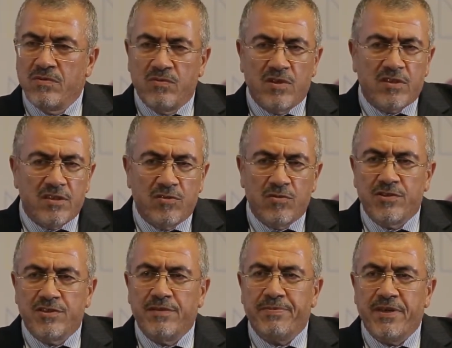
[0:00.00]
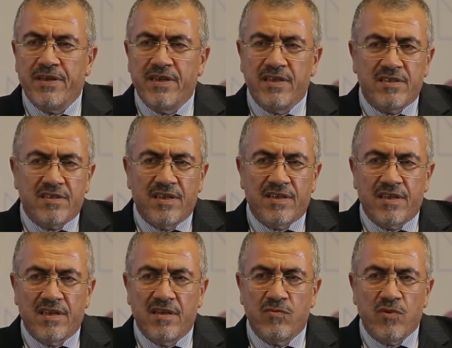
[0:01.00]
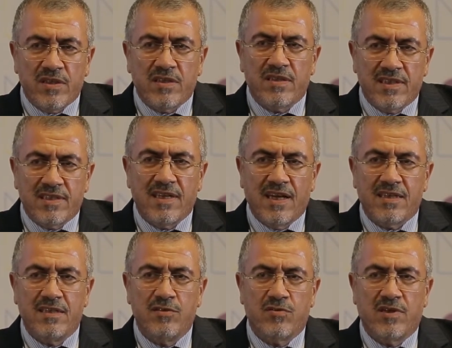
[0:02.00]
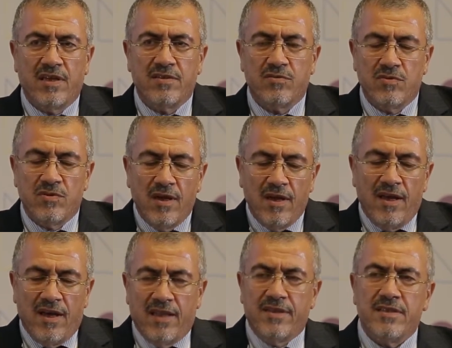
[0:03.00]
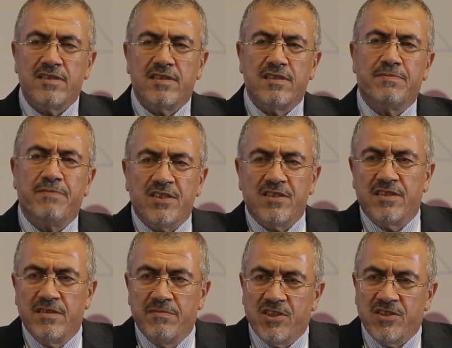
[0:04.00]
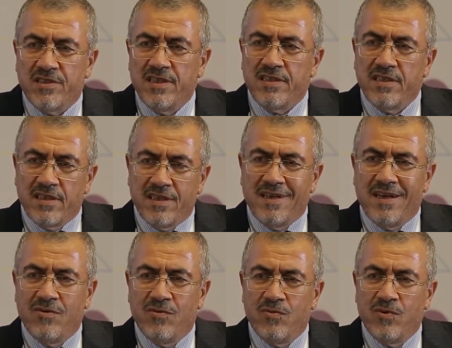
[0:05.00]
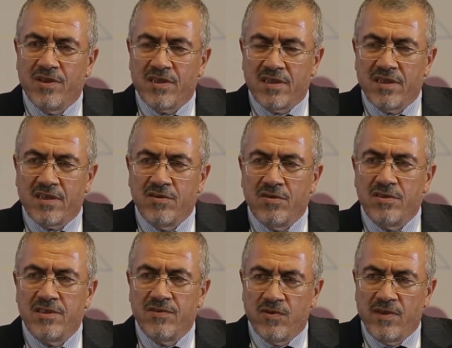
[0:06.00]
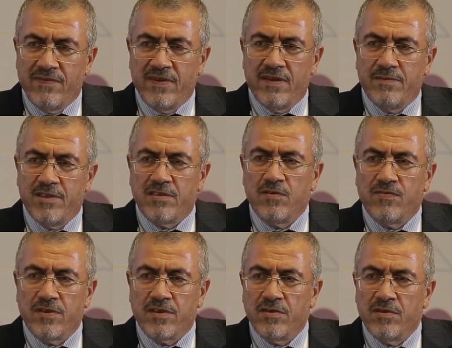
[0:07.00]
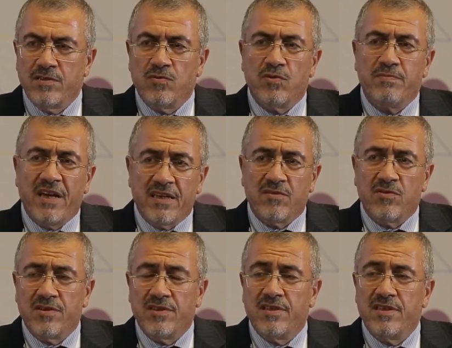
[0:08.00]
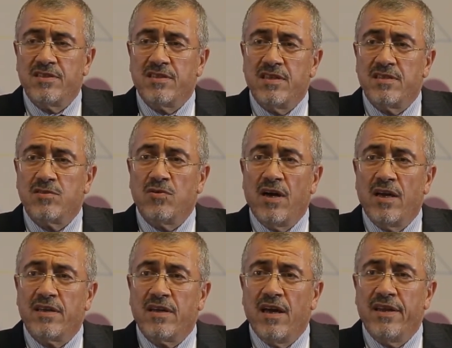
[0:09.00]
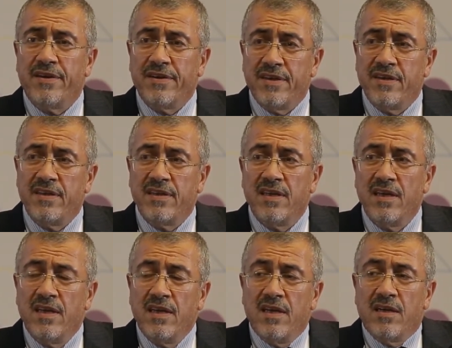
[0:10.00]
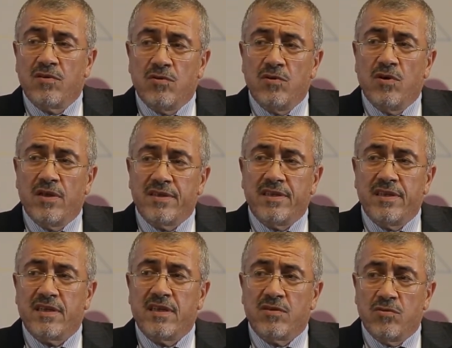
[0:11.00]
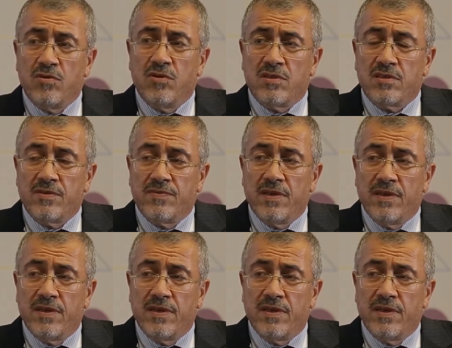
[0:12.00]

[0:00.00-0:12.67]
what is your GPA, etc. What exactly you can do, and this is best demonstrated now with the technology, with the availability of technology, with micro credentials. So I can really go and take a course, in